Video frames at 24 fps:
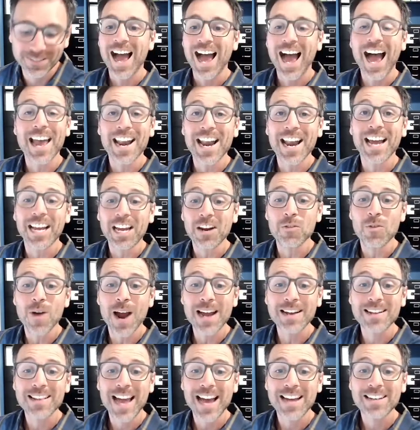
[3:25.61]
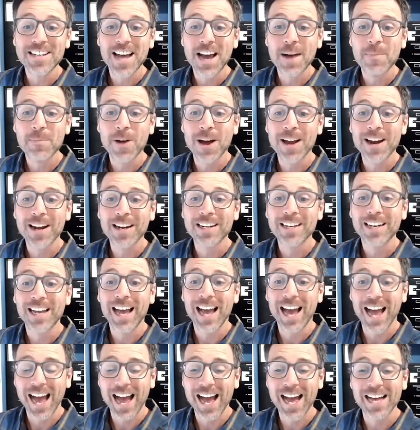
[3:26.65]
And I can write that dot product
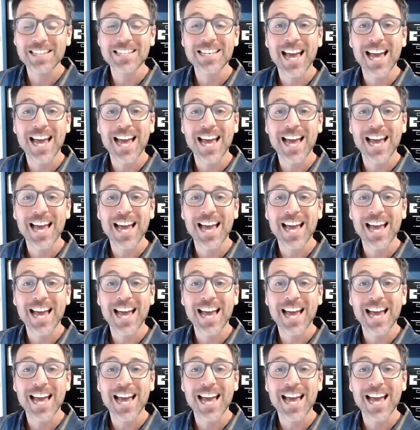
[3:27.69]
as